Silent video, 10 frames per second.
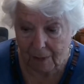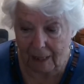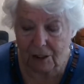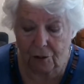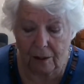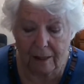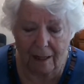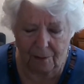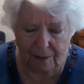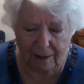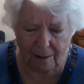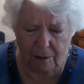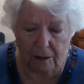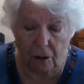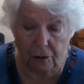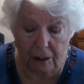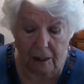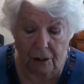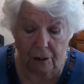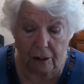I tried everything. I was tossing
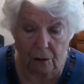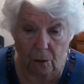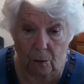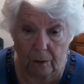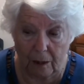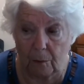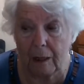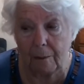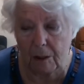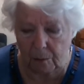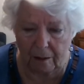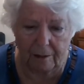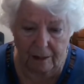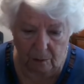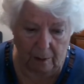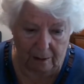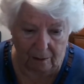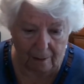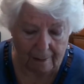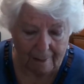and turning all night. Well, I was worried as well.